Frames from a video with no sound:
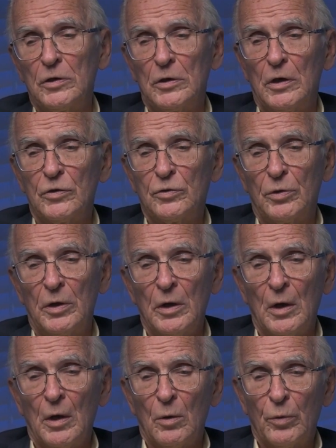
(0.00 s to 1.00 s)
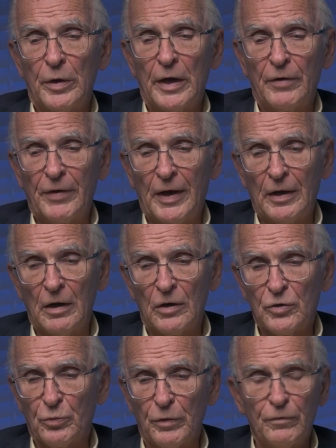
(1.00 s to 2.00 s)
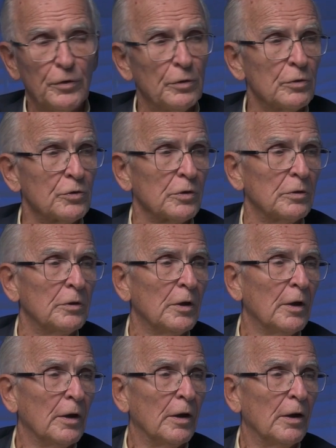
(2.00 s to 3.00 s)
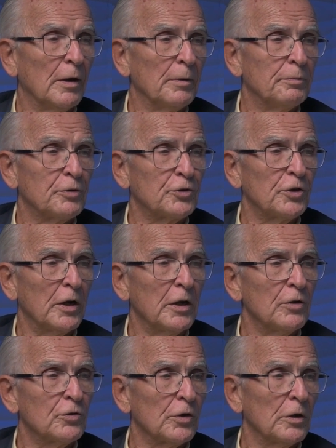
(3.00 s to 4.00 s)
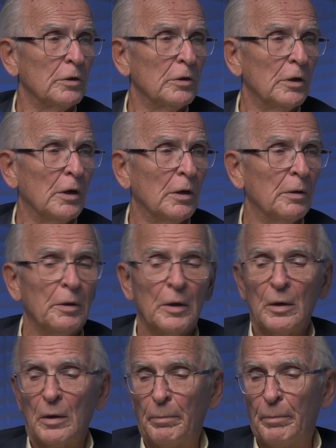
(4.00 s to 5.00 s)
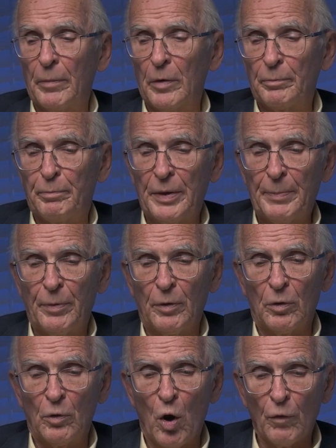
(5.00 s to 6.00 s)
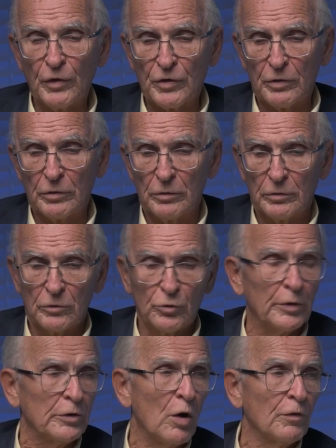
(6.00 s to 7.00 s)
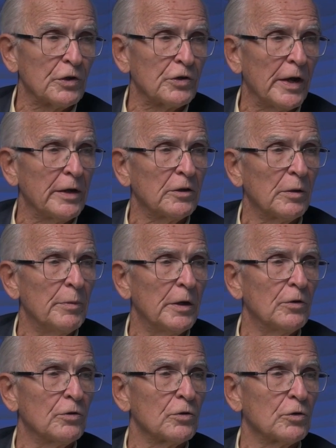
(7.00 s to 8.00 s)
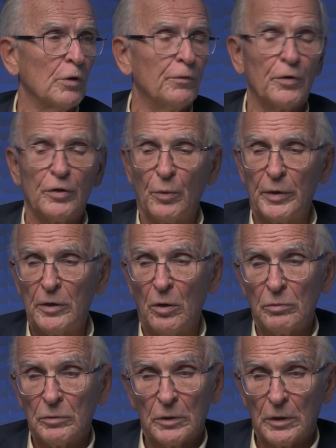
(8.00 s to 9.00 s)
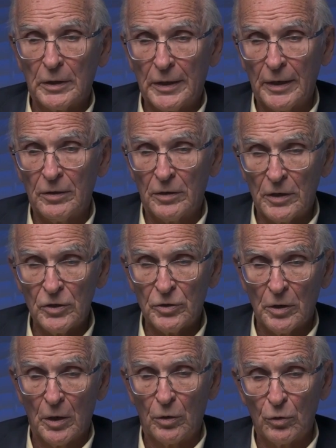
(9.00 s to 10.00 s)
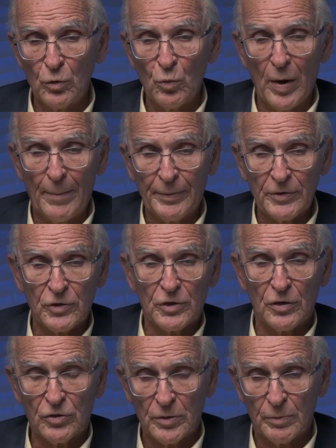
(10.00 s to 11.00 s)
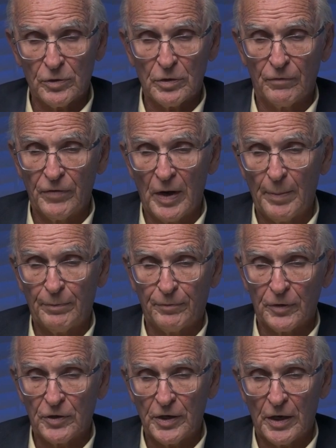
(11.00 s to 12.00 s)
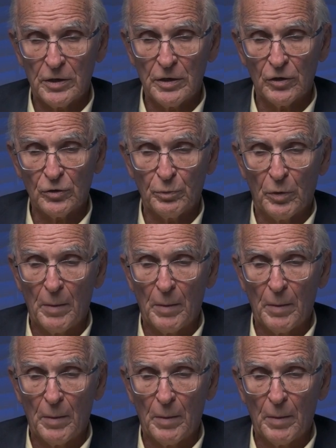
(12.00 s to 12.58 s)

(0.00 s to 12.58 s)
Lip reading: industry, we have endless reviews and studies and people doing oversight committees and so forth, and we don't get these new weapon systems developed for 10 years.